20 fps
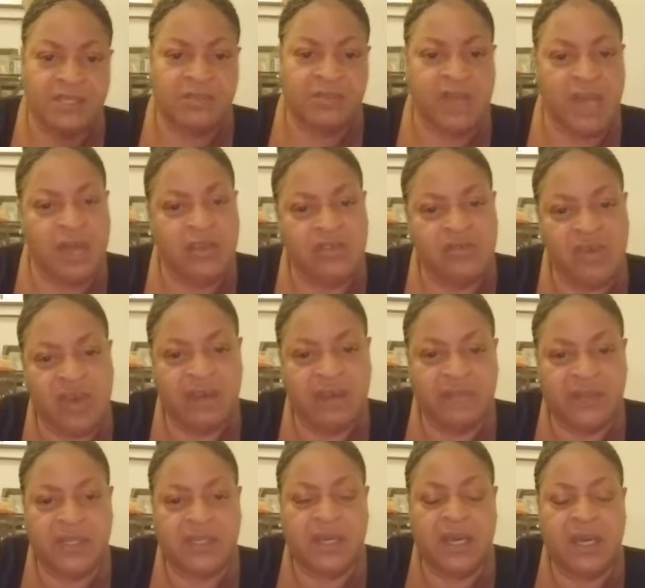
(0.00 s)
now you have to
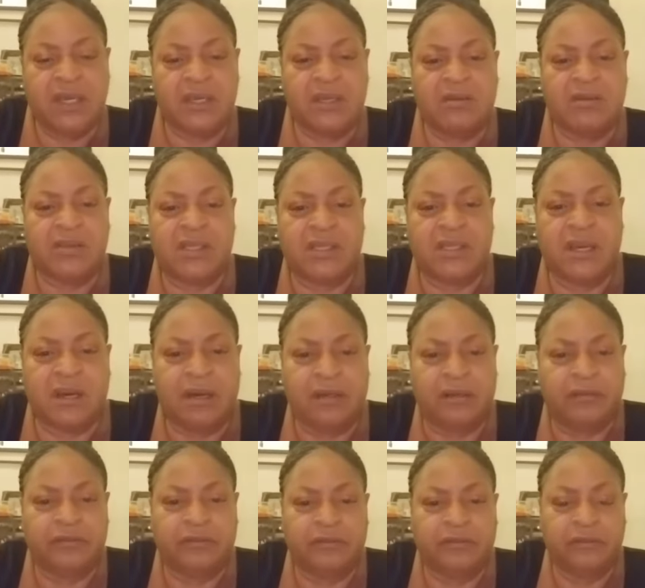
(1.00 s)
say to
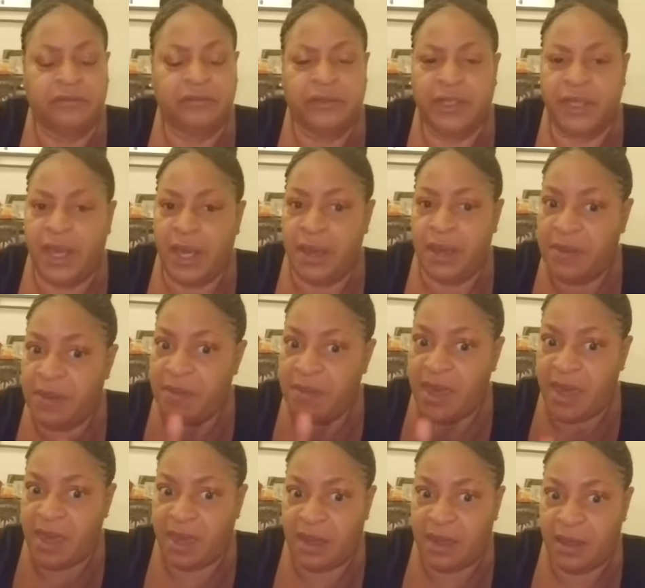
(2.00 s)
yourself, can't be
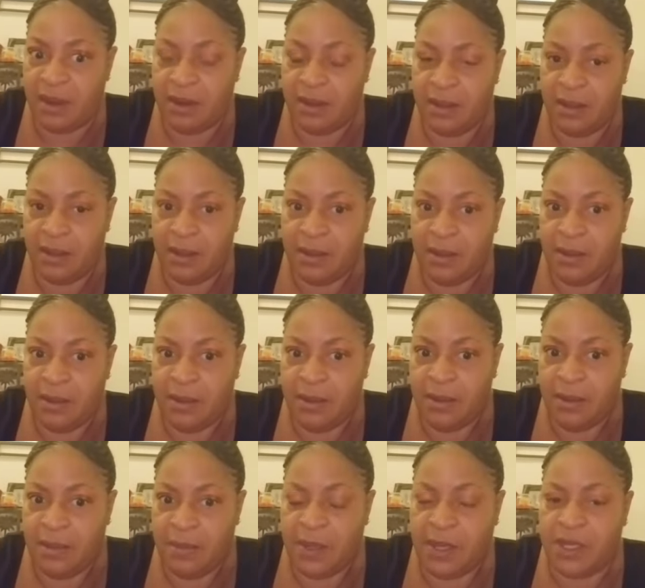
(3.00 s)
mad.
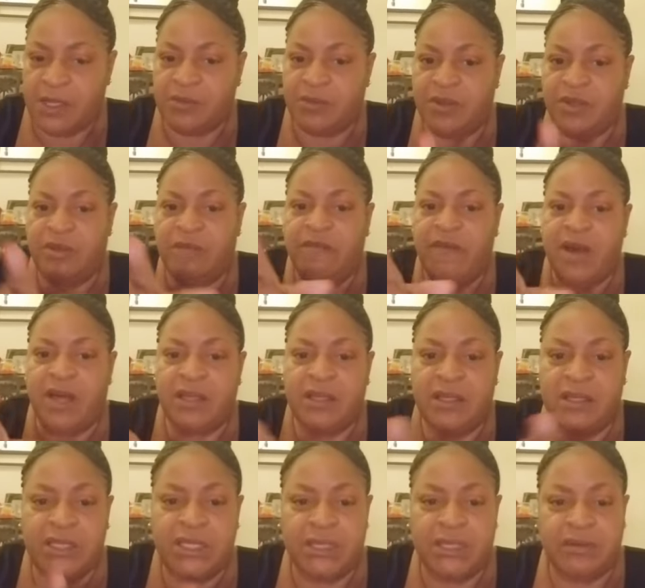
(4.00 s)
Because when you
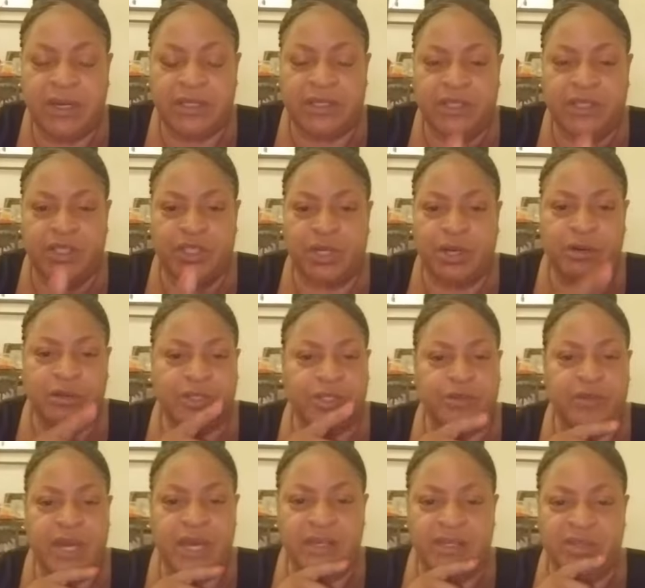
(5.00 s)
volunteer at the church, you're
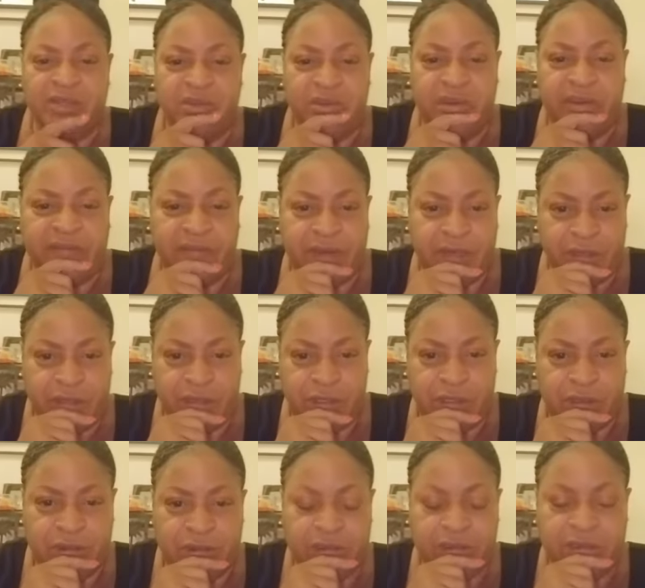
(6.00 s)
not doing it for the
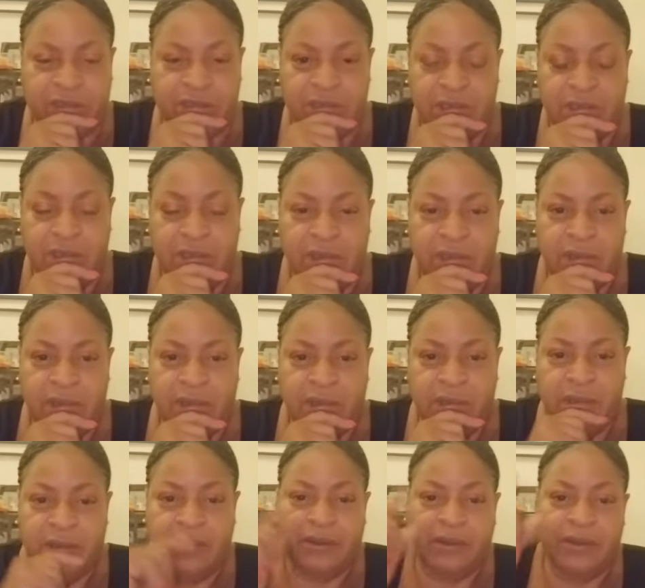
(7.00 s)
church.
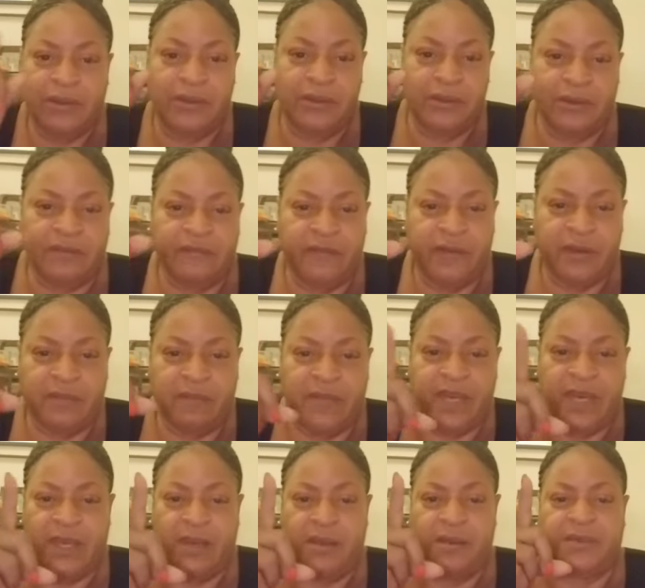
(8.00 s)
You're doing it for the
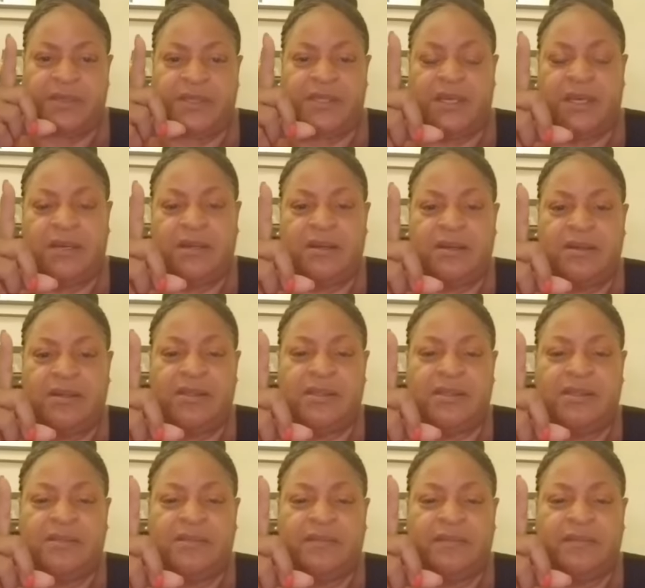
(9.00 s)
man upstairs.